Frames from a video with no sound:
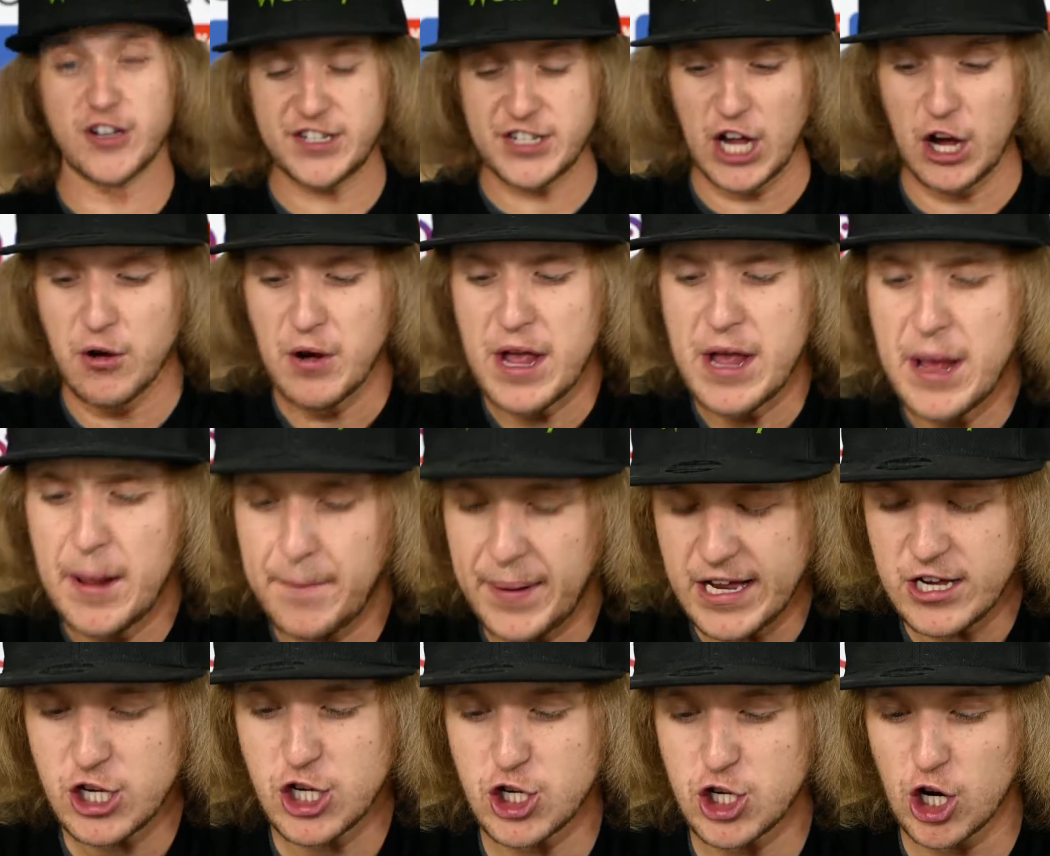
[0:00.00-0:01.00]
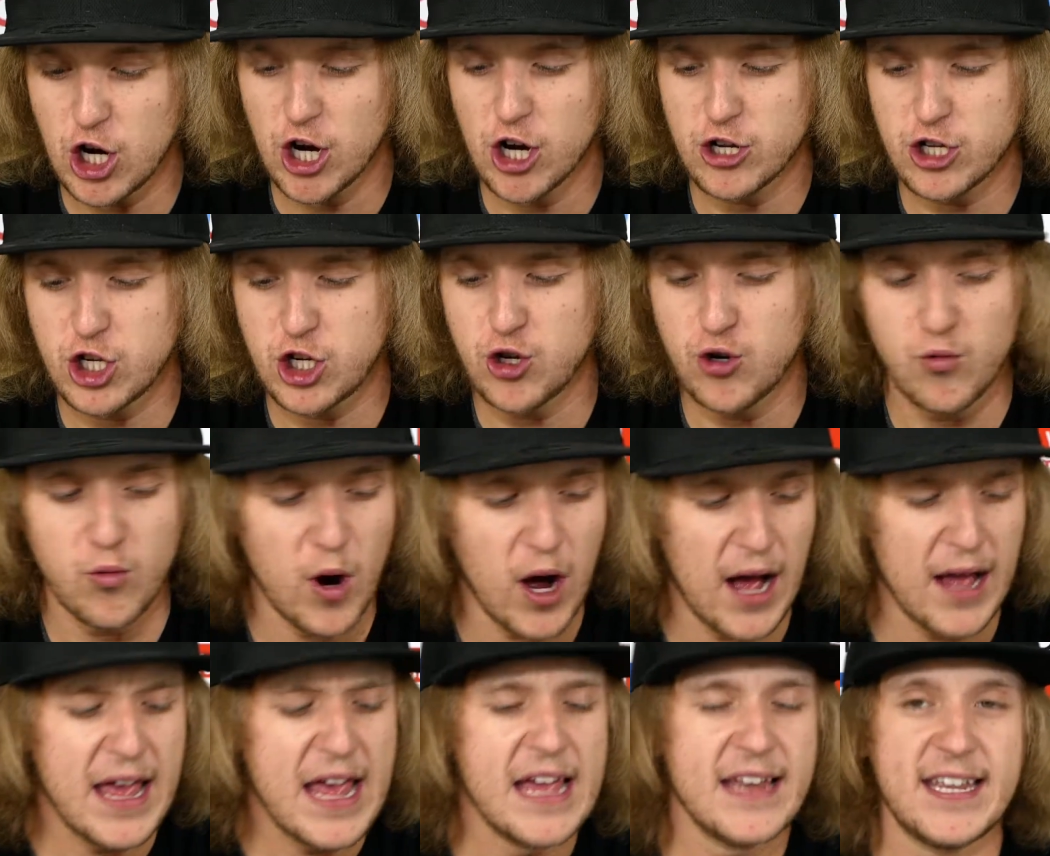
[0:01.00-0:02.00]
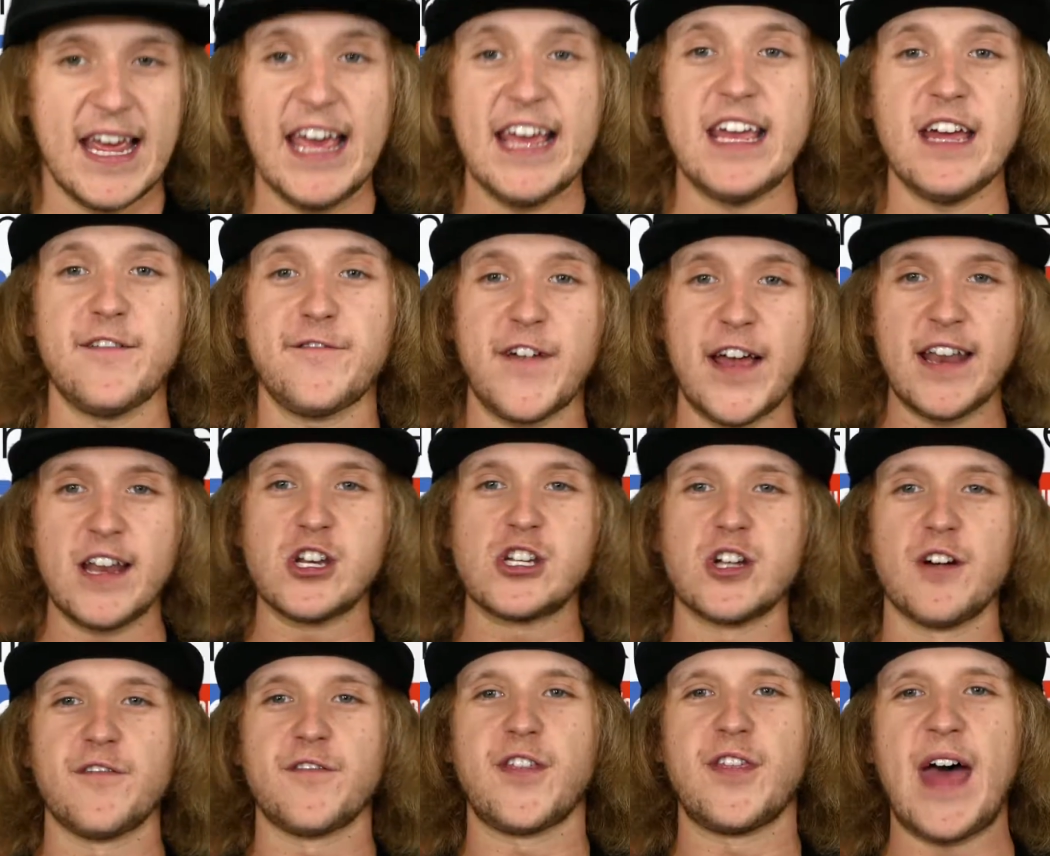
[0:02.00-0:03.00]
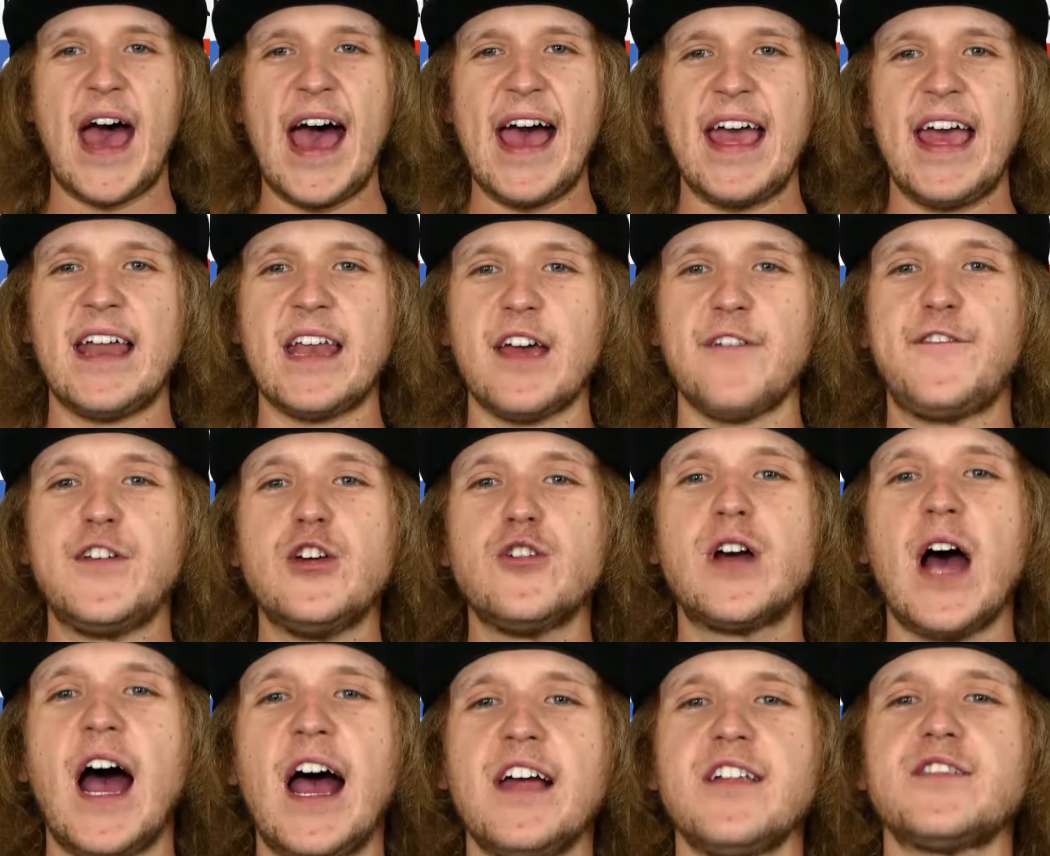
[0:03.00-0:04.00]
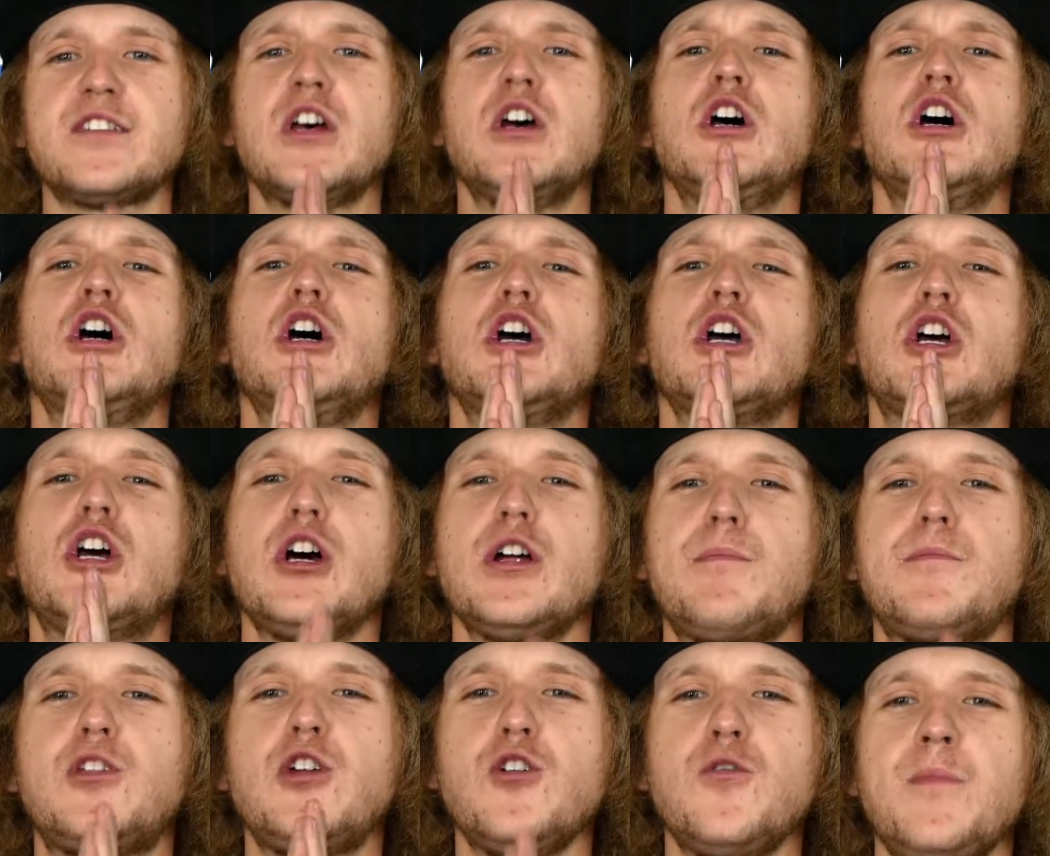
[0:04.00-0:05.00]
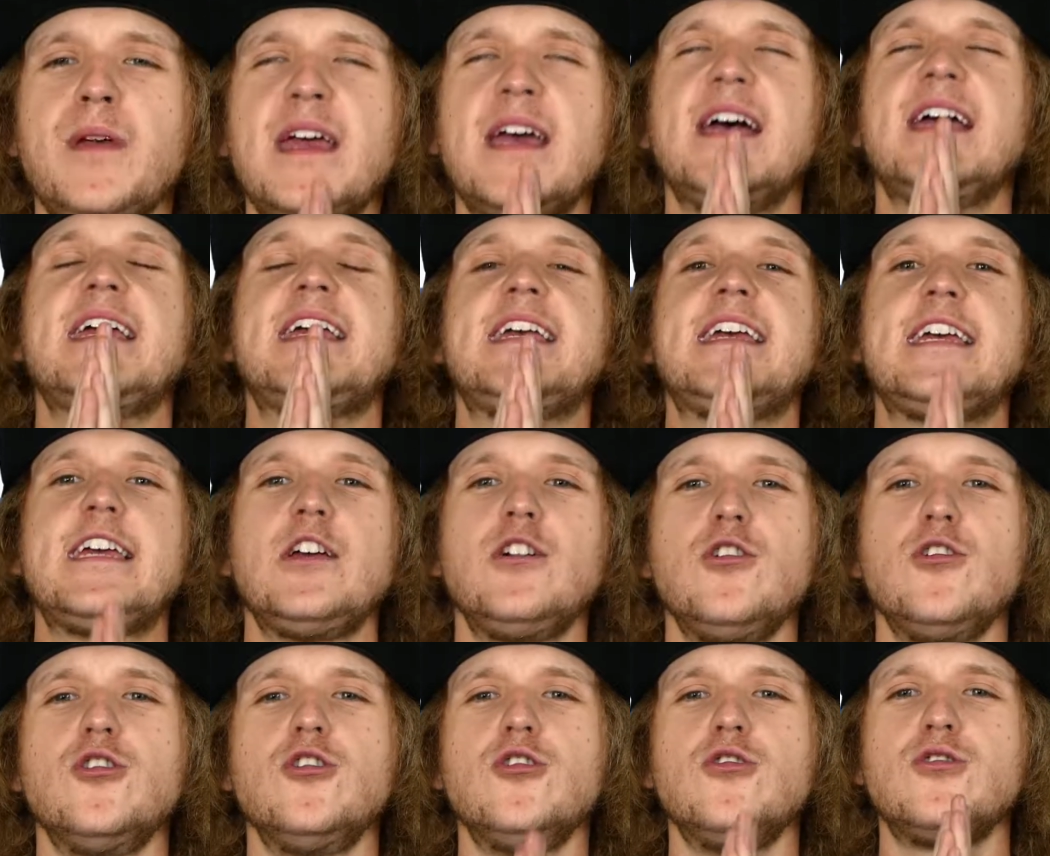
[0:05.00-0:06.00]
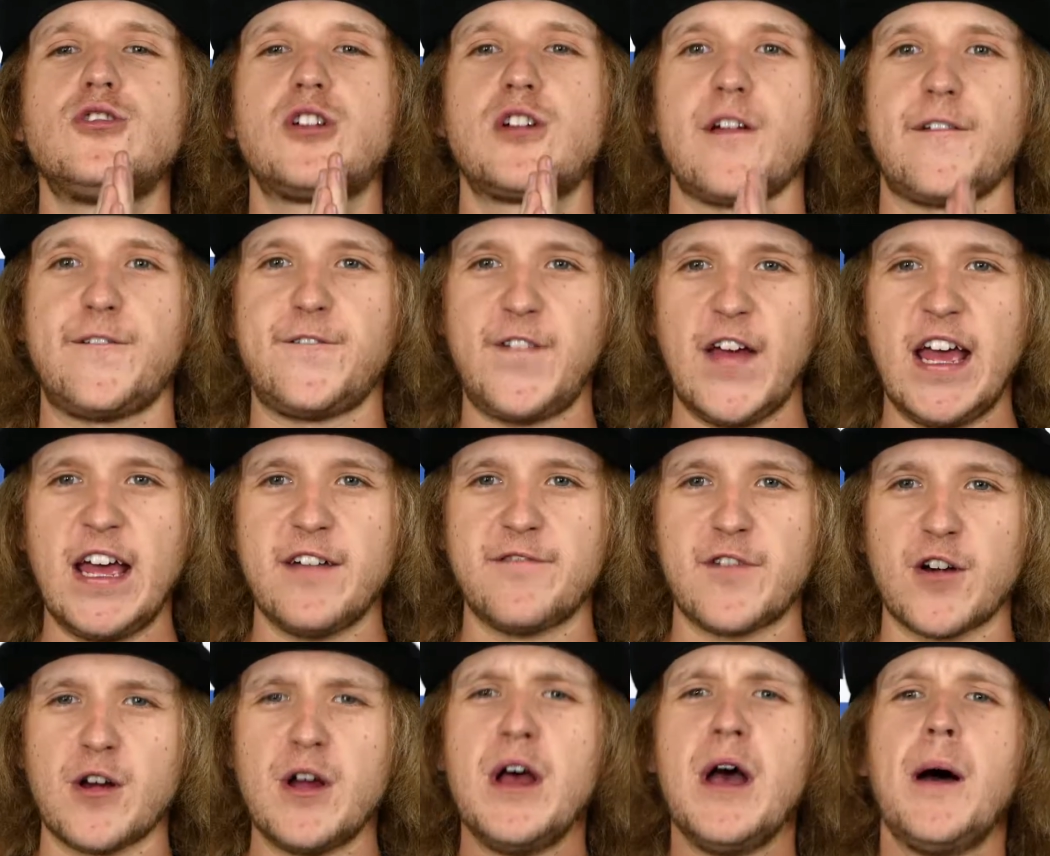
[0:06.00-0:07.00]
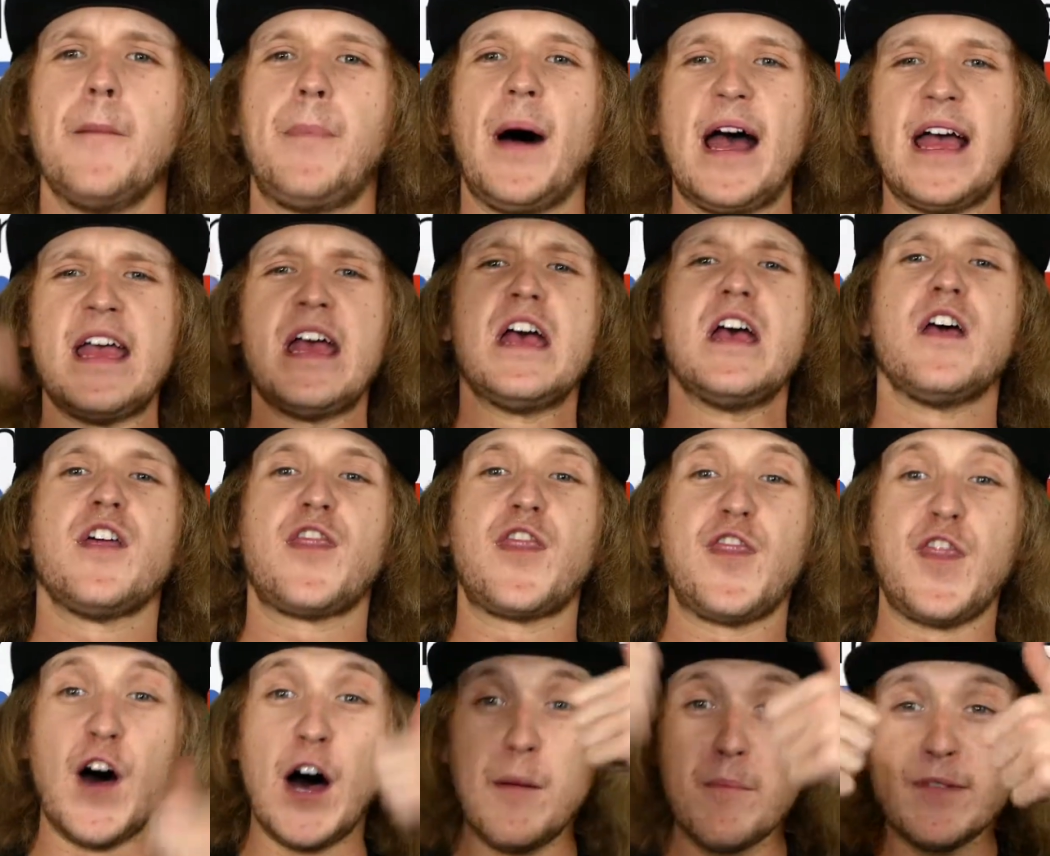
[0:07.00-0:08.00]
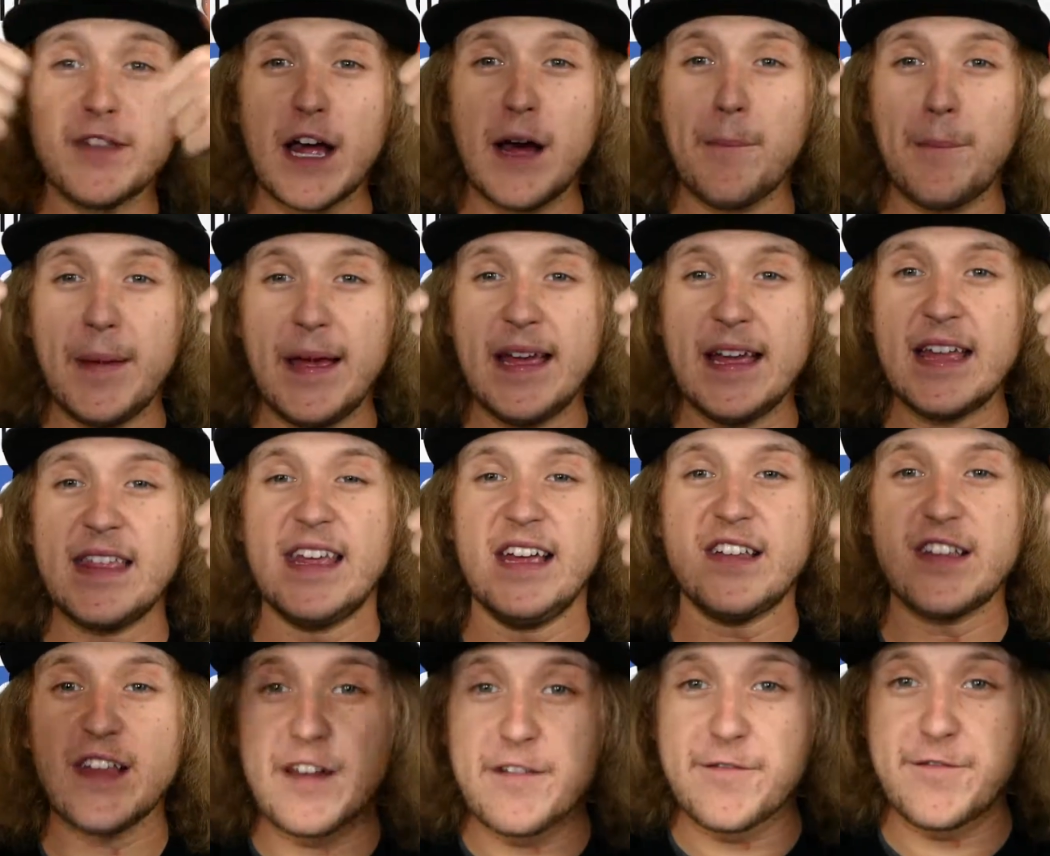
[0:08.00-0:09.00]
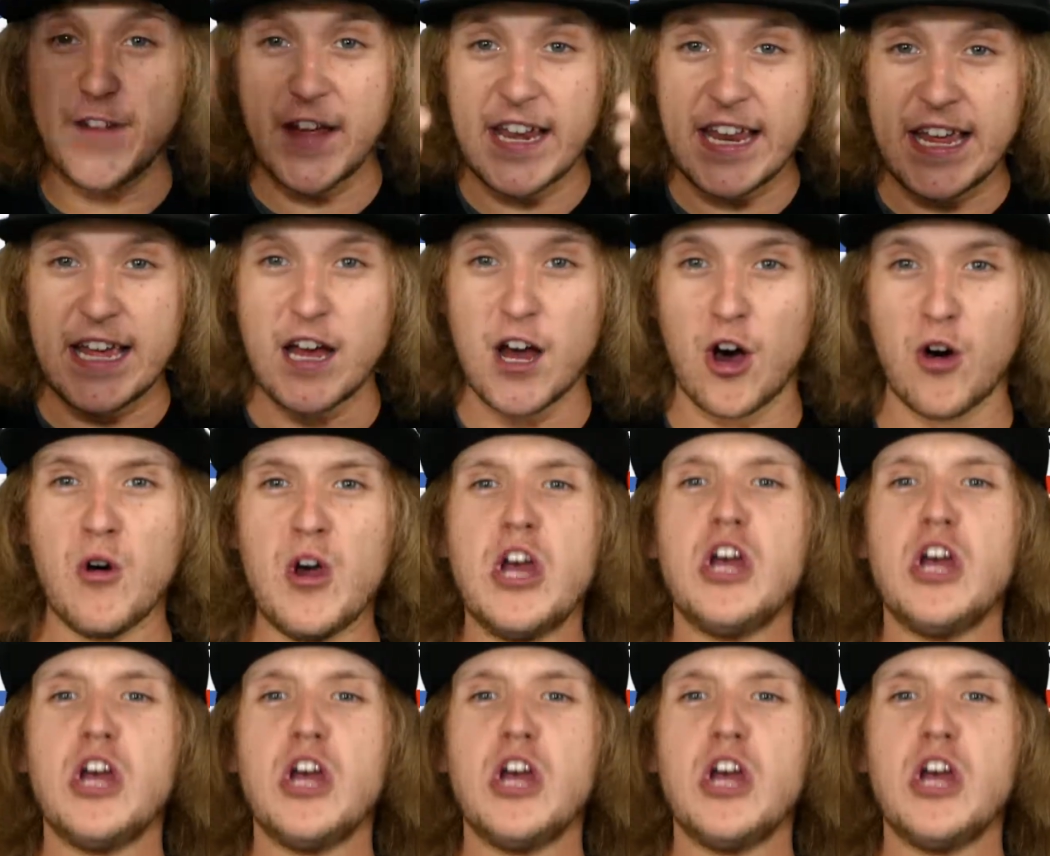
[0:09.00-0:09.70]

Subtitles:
So be sure to take advantage of that. And if you guys could do me a huge favor by thumbs upping this video,